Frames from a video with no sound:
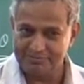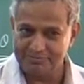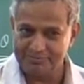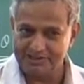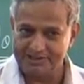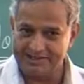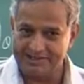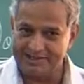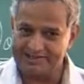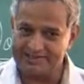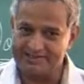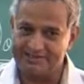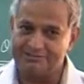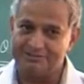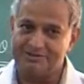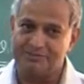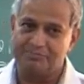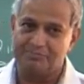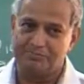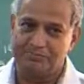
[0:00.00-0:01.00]
Because
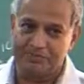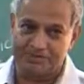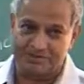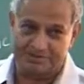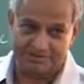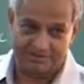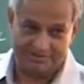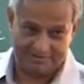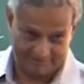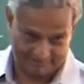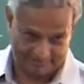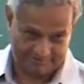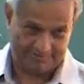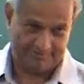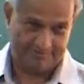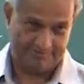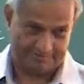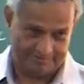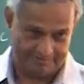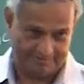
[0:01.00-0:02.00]
of the pitch
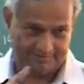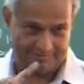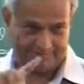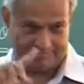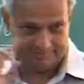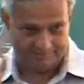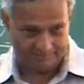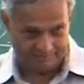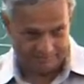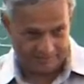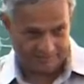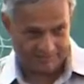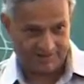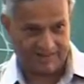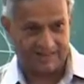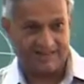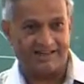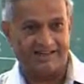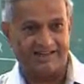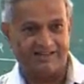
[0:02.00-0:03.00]

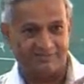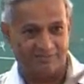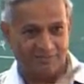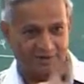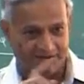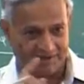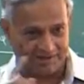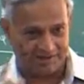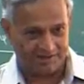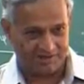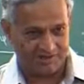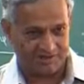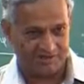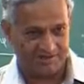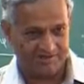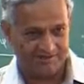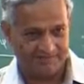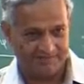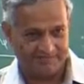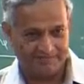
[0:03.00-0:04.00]
cyclic
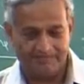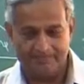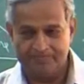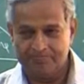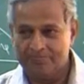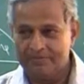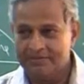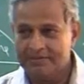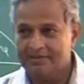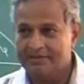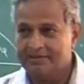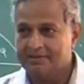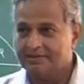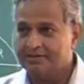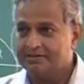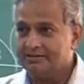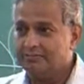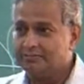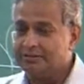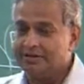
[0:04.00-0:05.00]
variation,
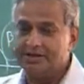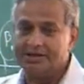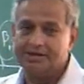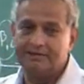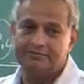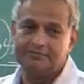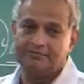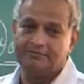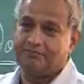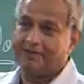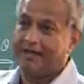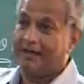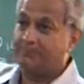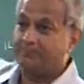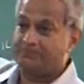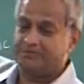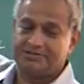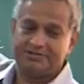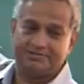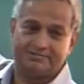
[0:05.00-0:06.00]
the blade
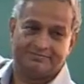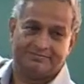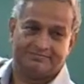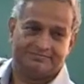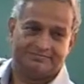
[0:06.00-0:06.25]
flaps,